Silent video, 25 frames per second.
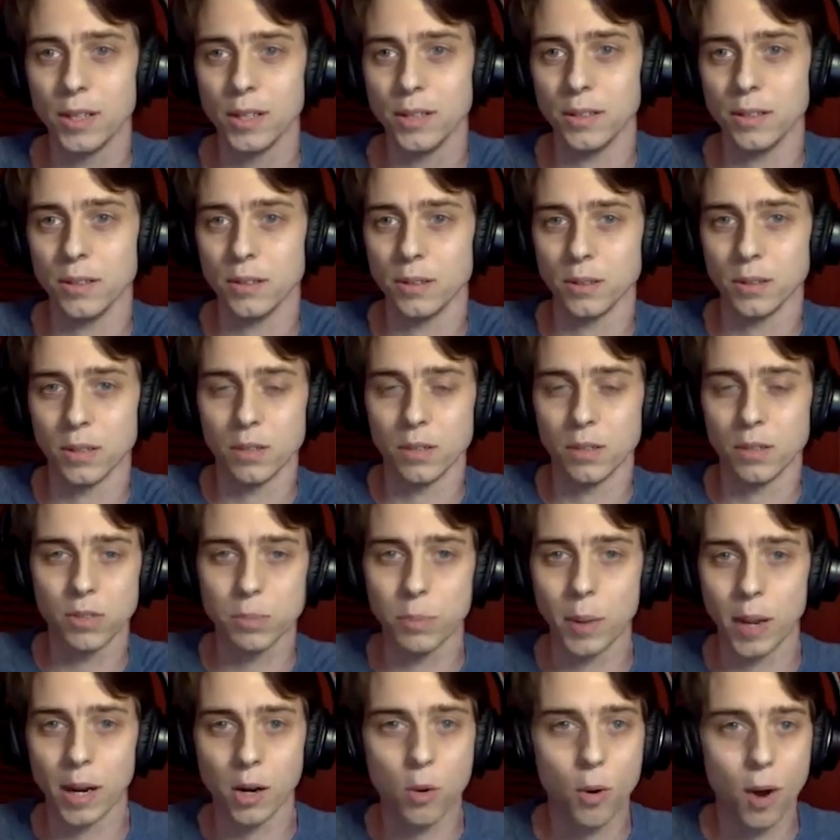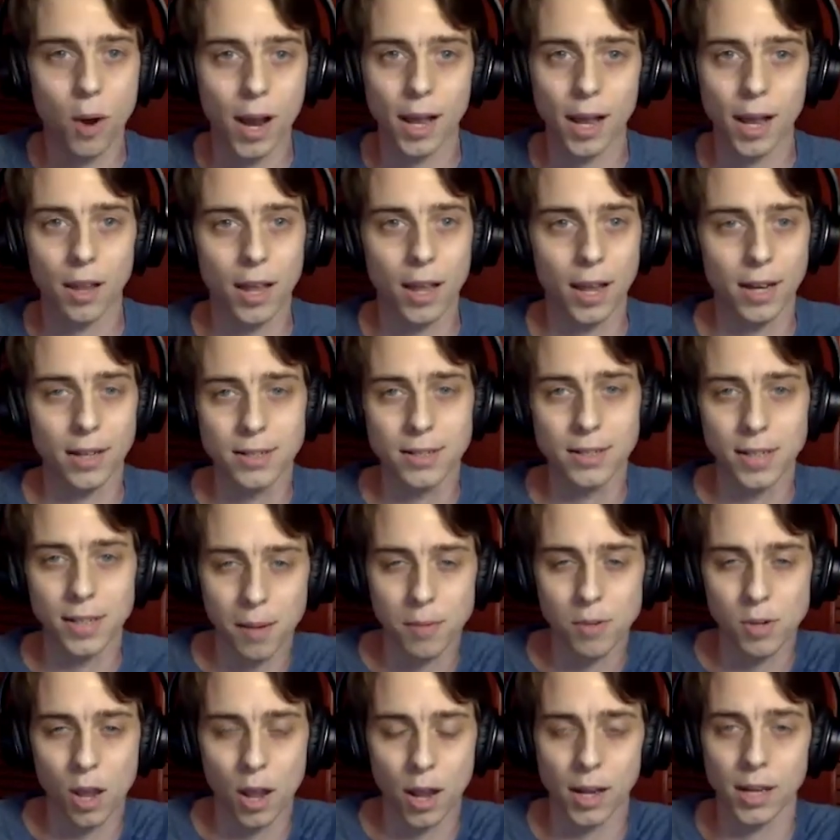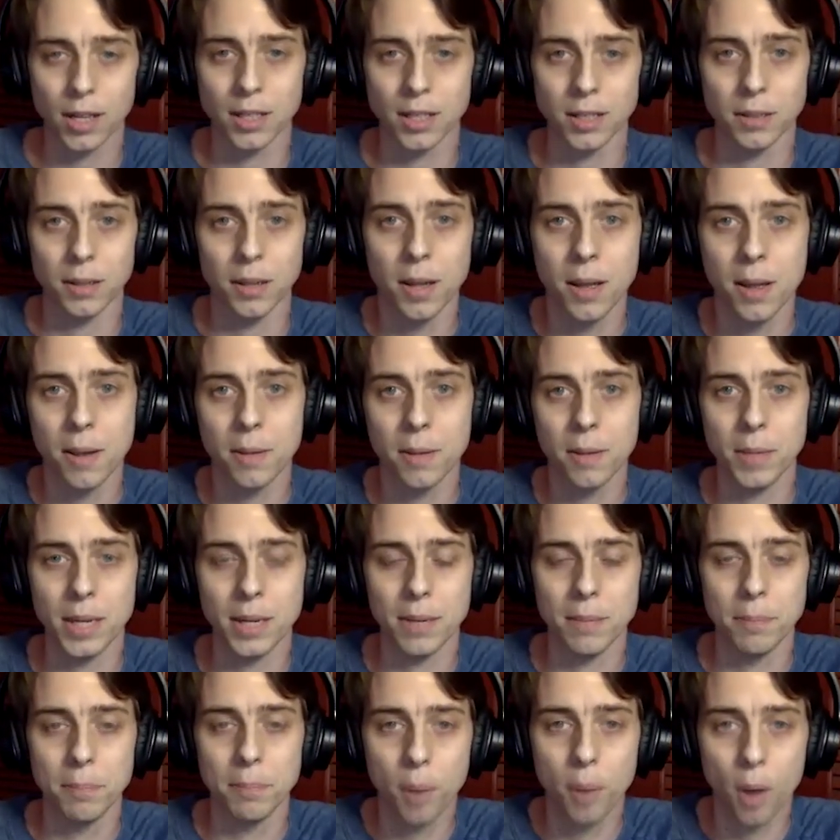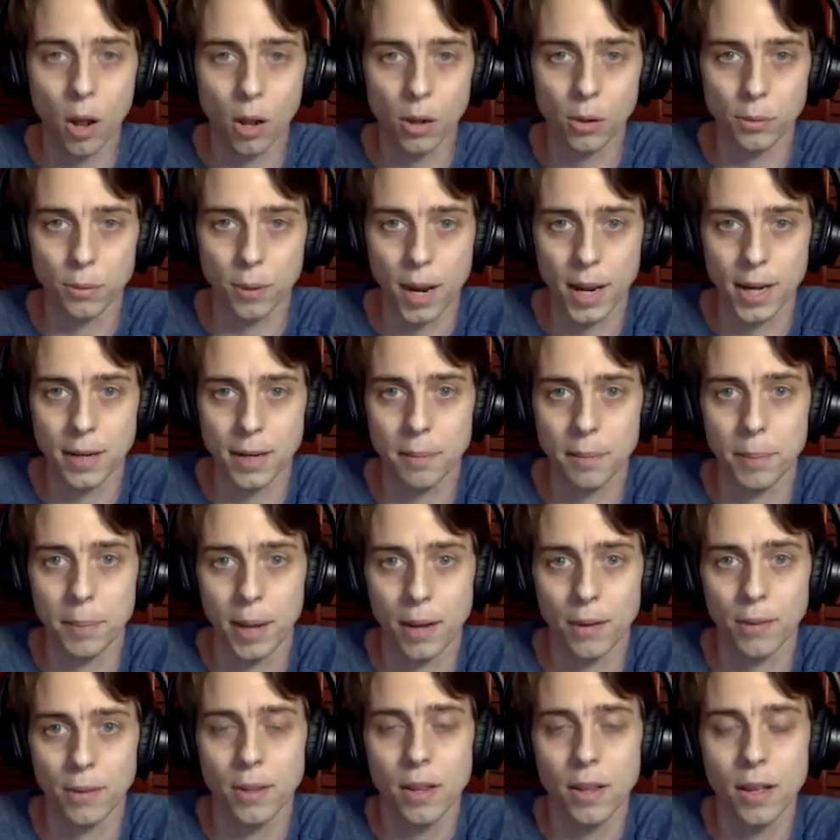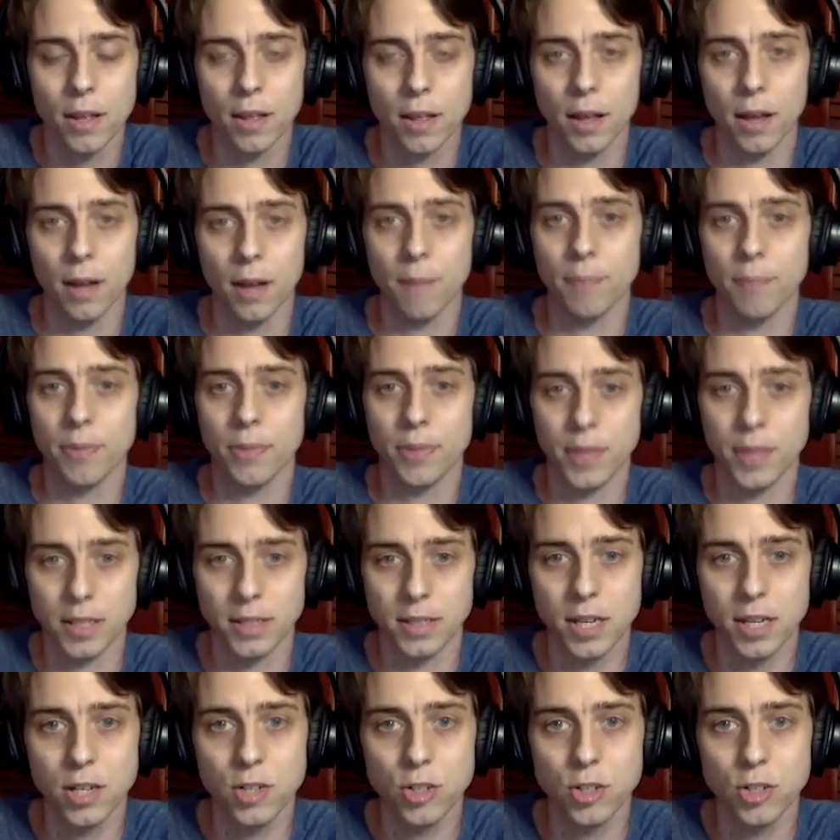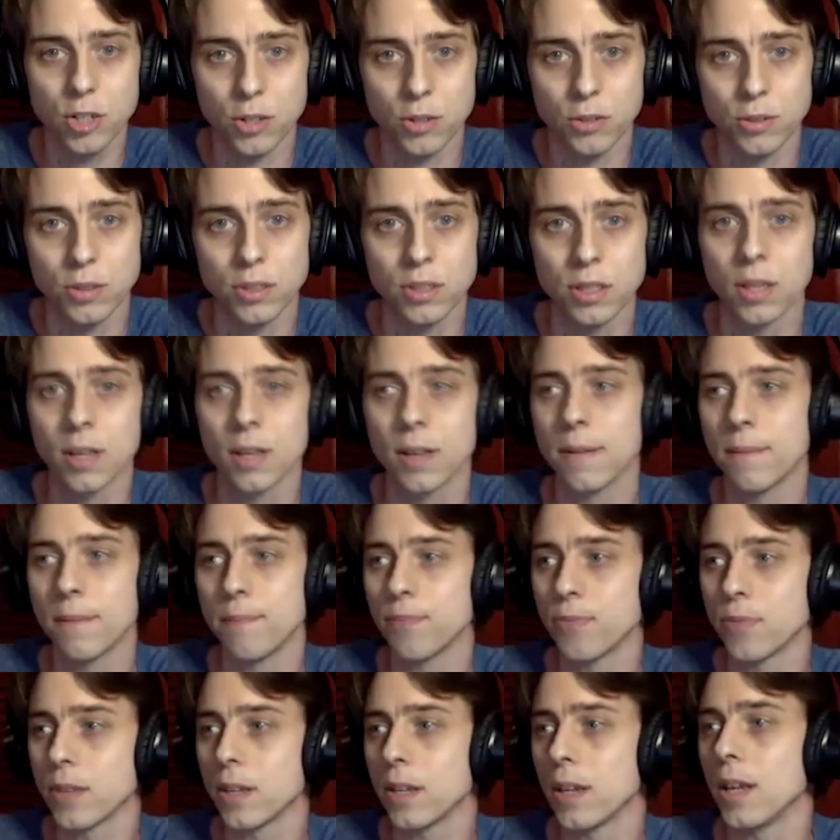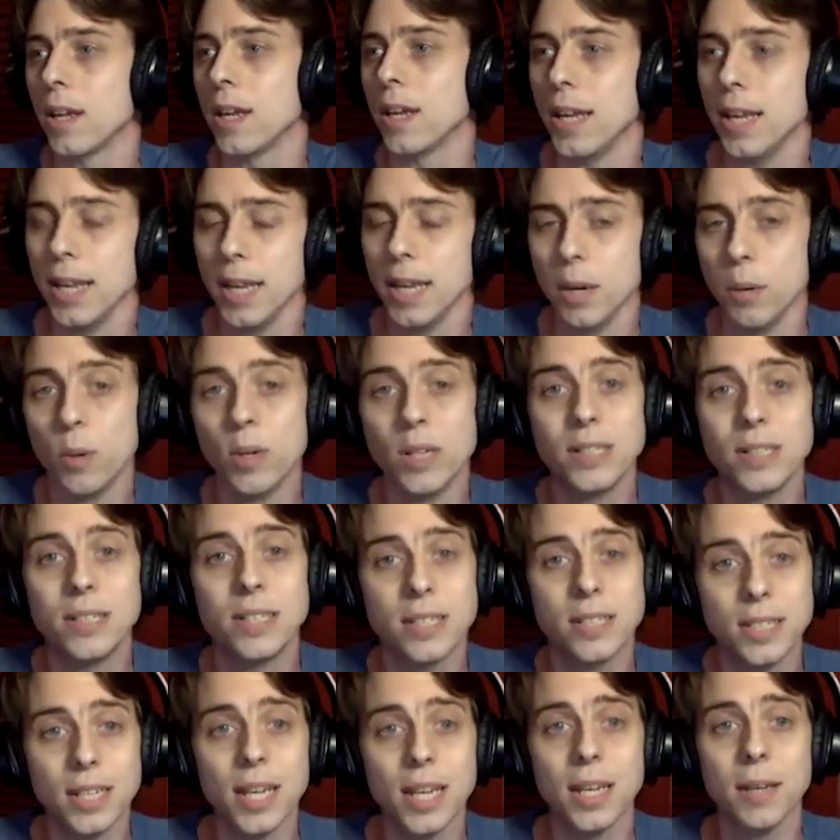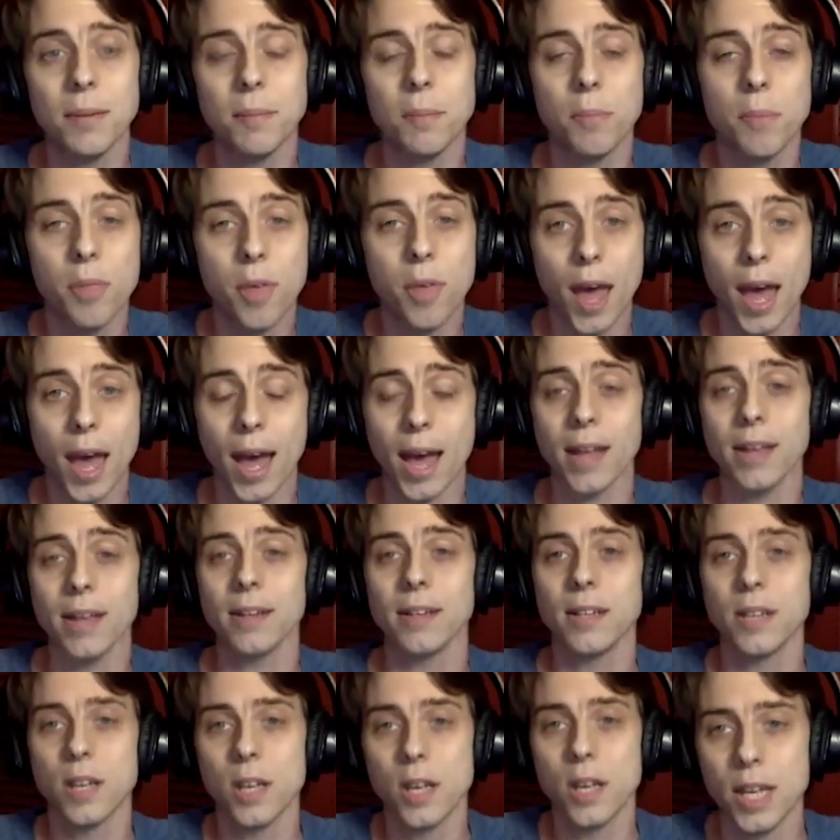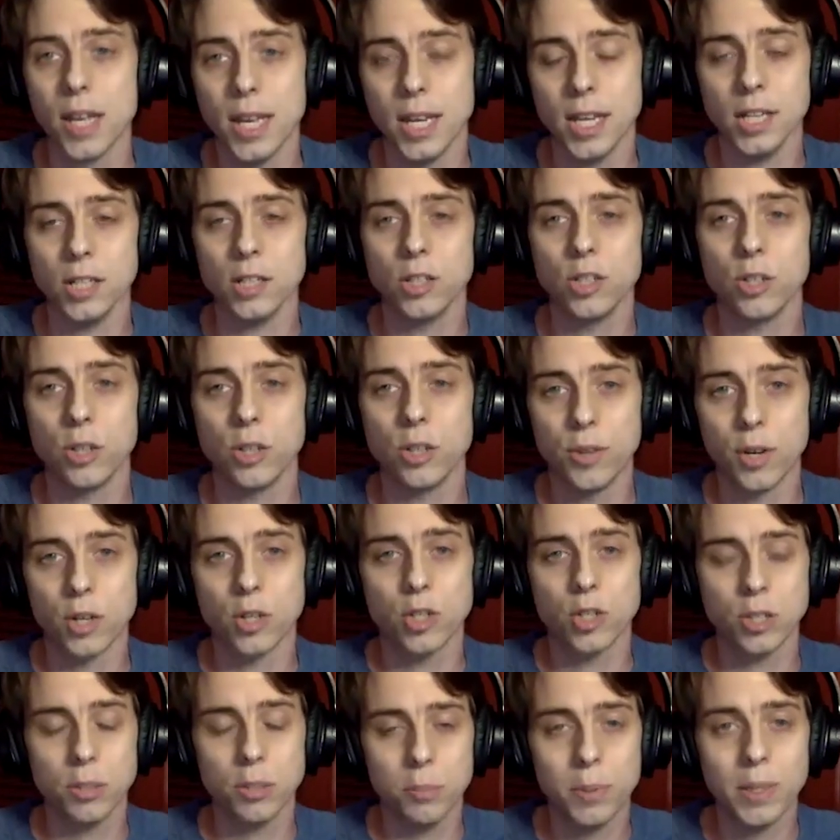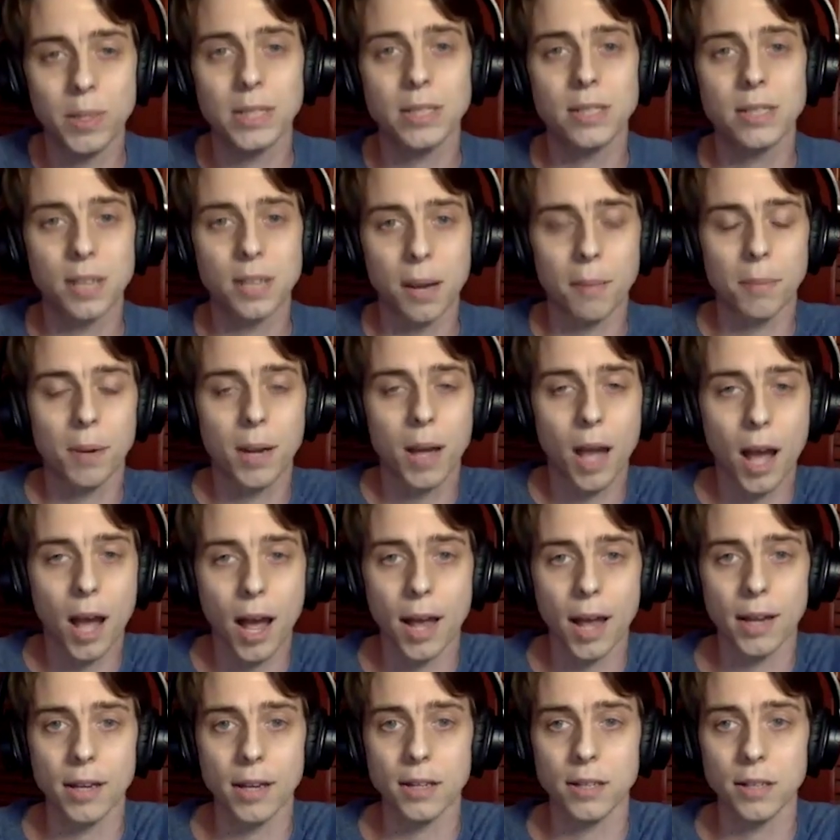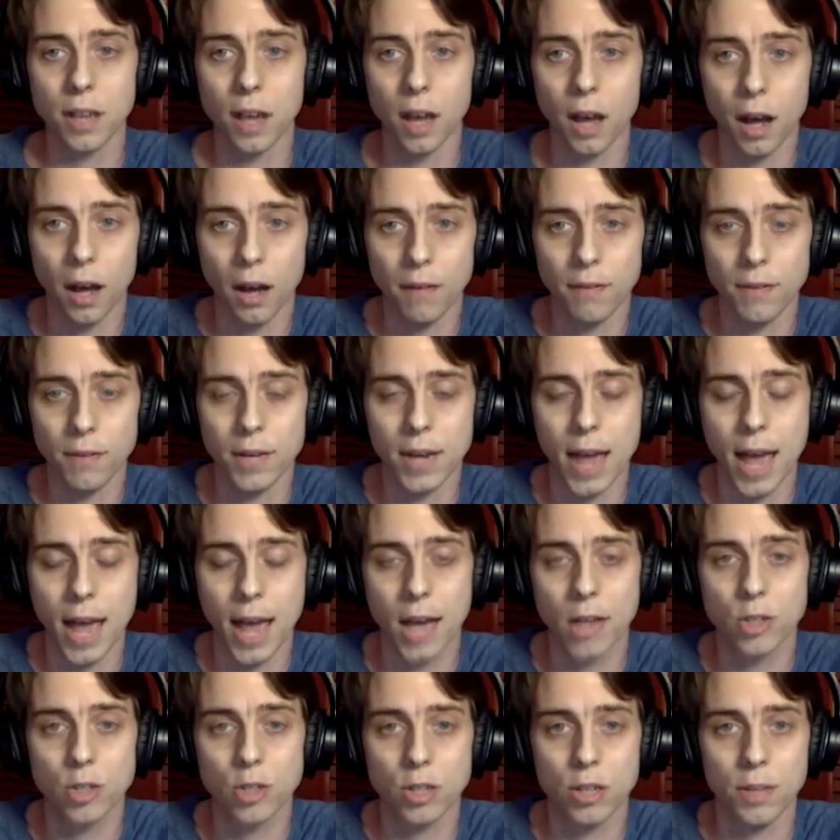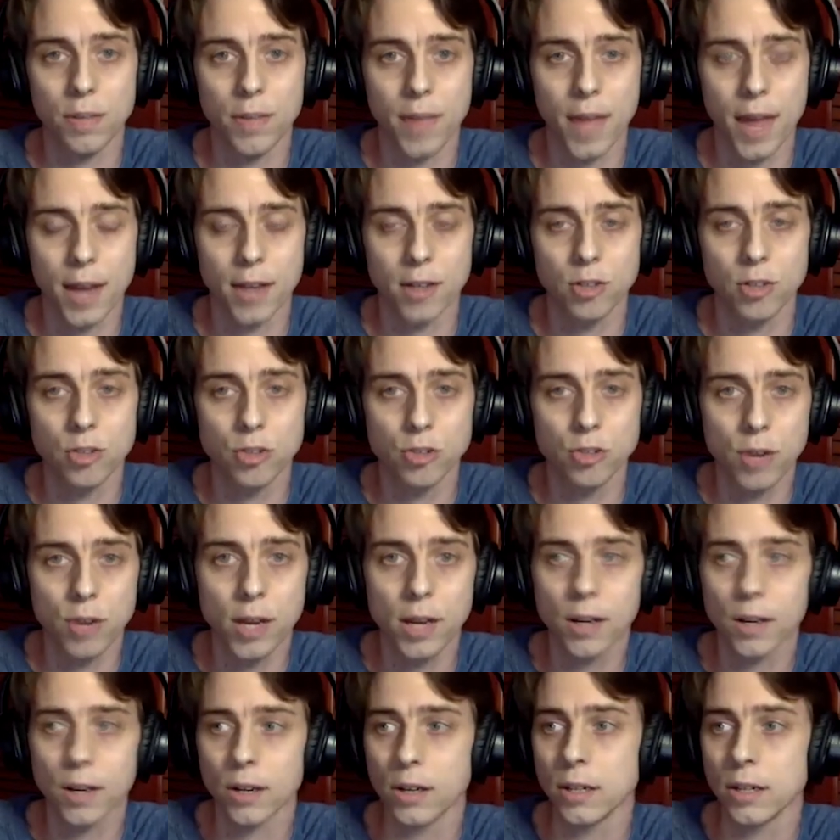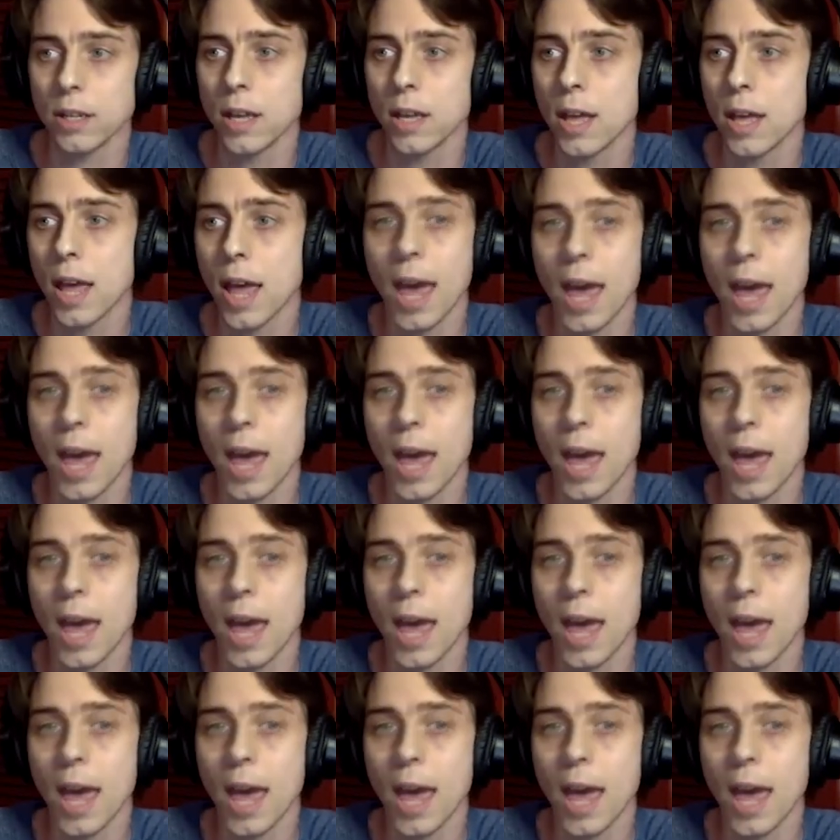you know, you've spent quite a lot of time talking to me and Paul Wright about these issues, it would seem that there should be some kind of an action that is triggered.